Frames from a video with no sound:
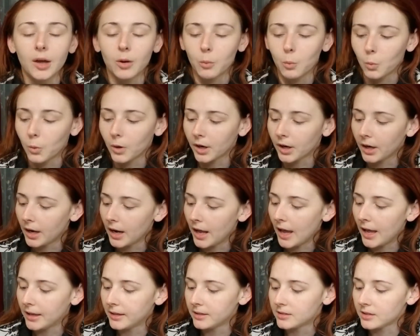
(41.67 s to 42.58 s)
We're going
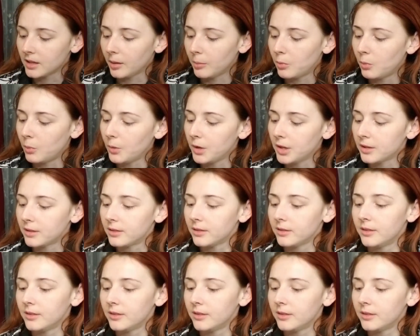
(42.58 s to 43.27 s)
to end up with